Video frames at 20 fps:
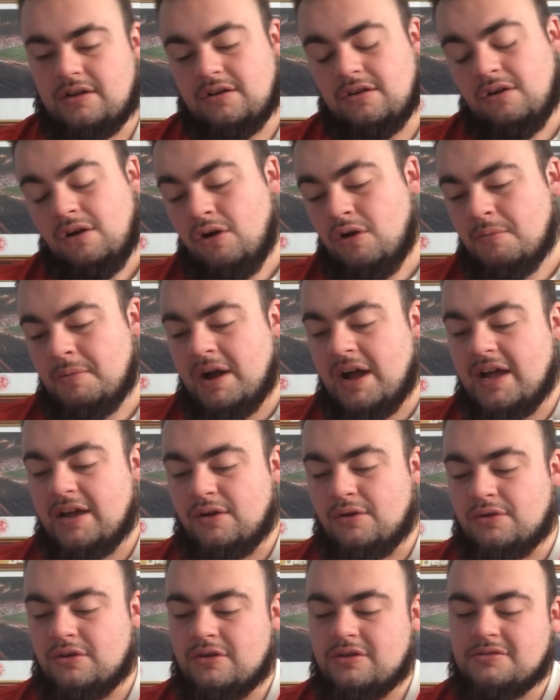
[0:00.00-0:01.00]
Oh my
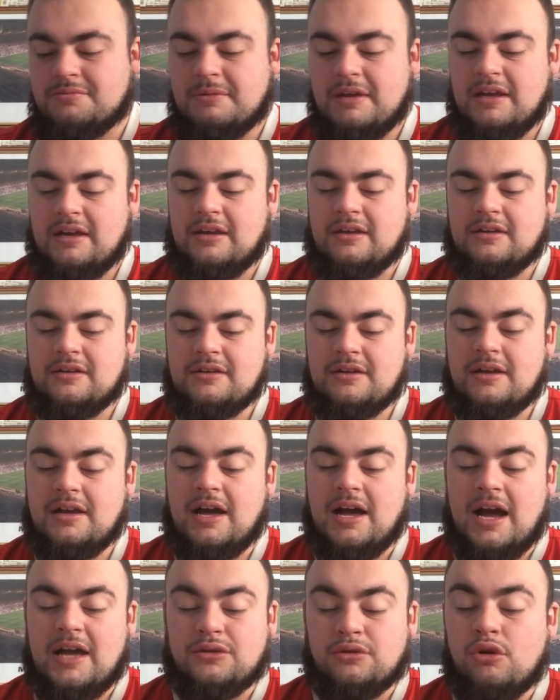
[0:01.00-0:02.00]
goodness me.
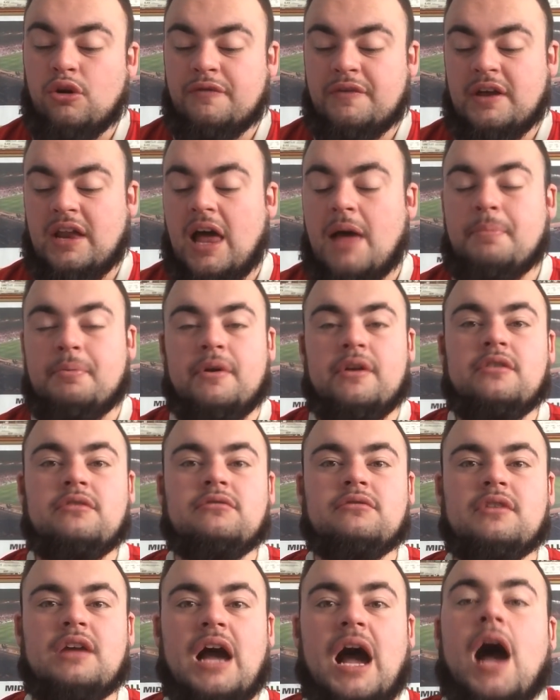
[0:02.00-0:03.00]
I don't know if it'll
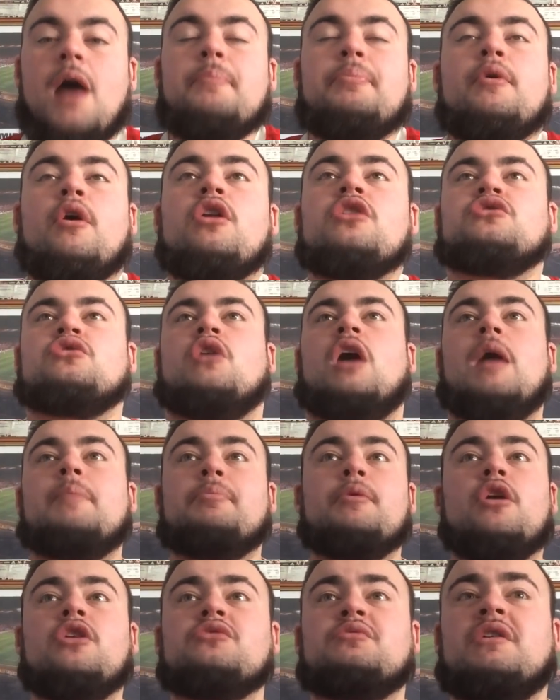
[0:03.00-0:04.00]
happen. I'll be honest
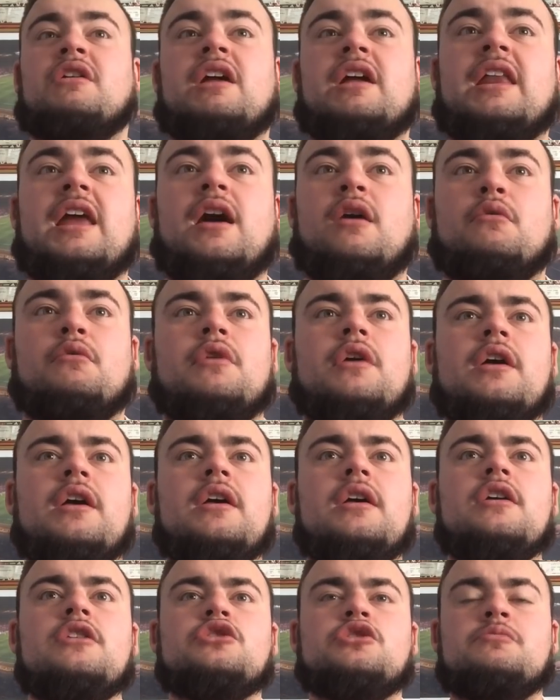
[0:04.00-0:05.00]
with you right now.
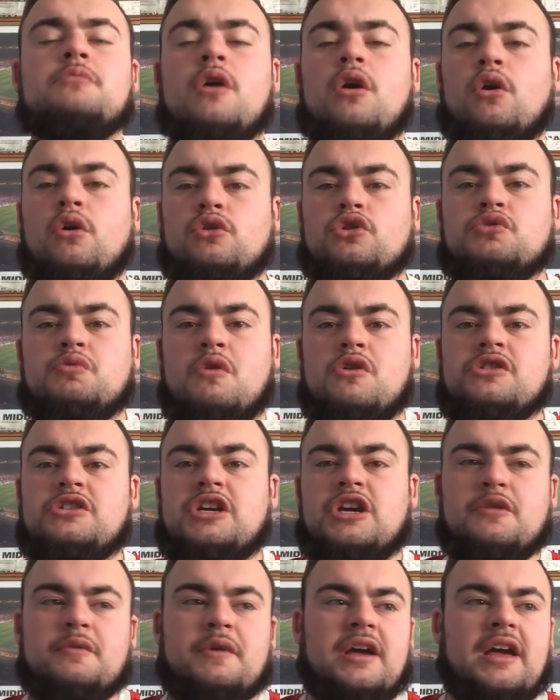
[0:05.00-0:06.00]
Tomorrow,
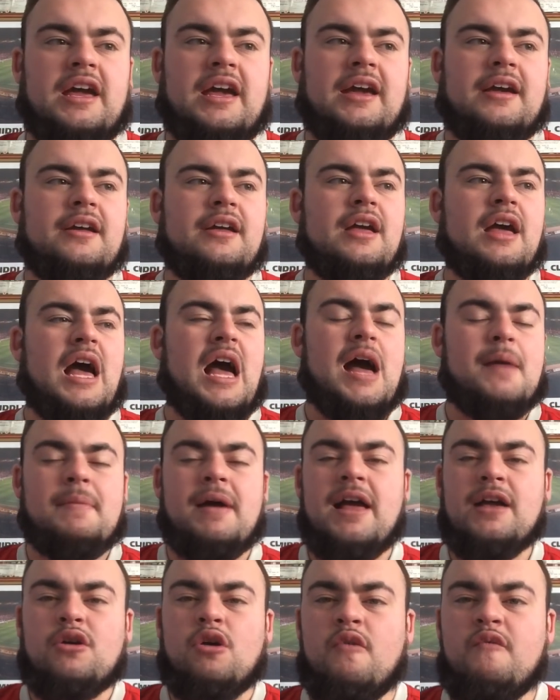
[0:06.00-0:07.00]
Swansea away. Am
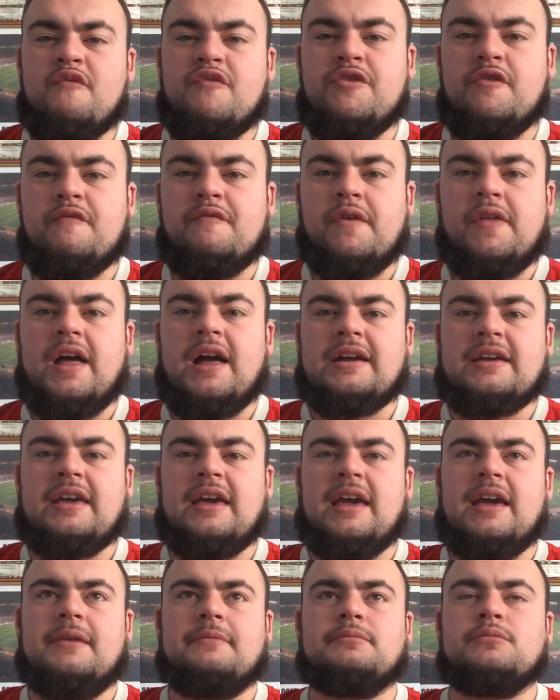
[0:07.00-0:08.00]
I confident for that
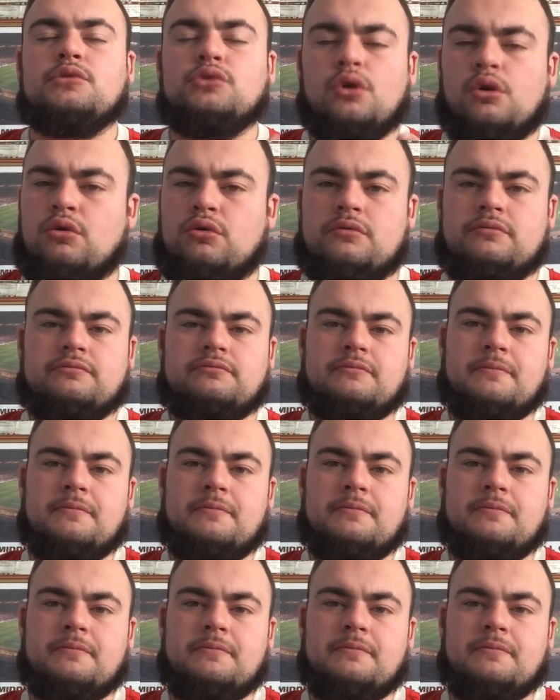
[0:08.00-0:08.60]
game? No.